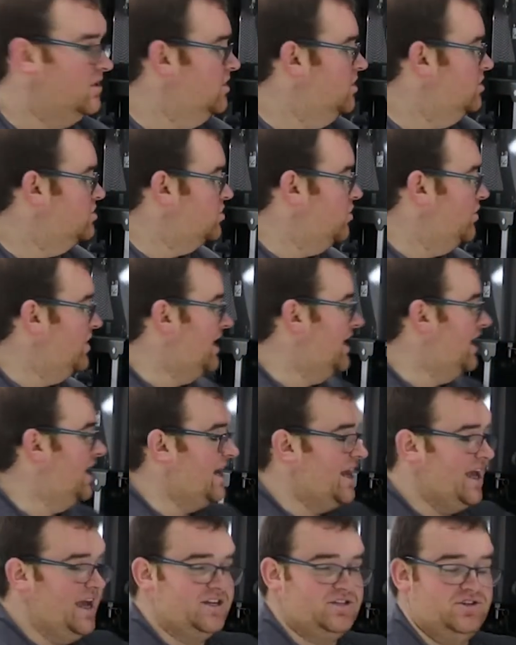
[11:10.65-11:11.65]
So we can
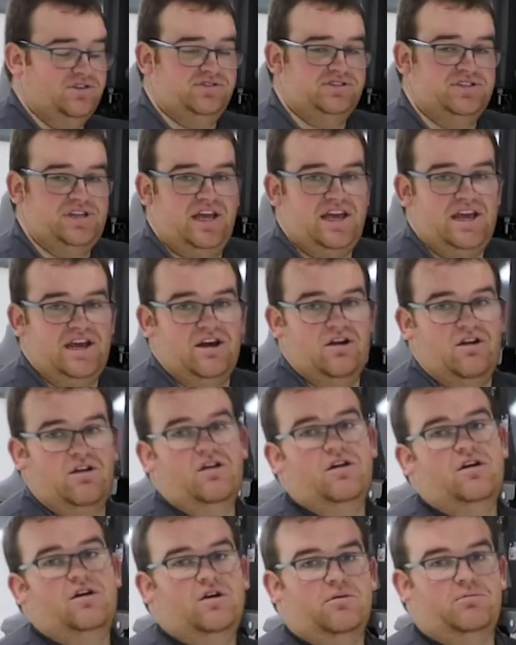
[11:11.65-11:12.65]
connect onto here,
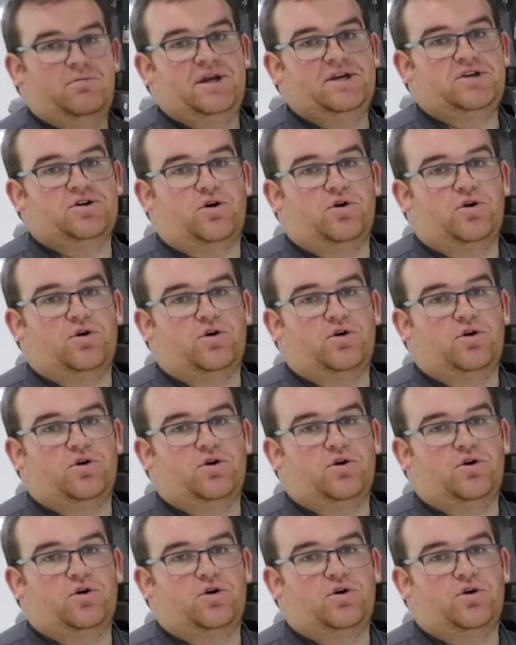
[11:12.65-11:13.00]
bleed your